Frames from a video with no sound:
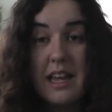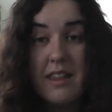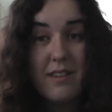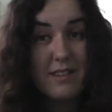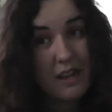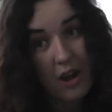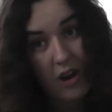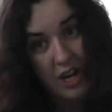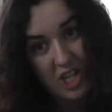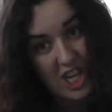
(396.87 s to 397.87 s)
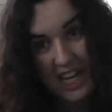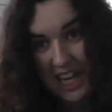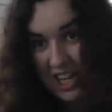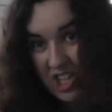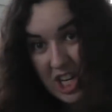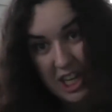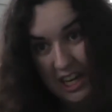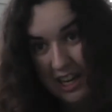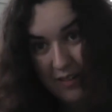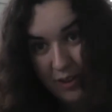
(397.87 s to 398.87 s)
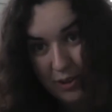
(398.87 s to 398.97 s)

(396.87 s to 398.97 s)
And this line, Jackie never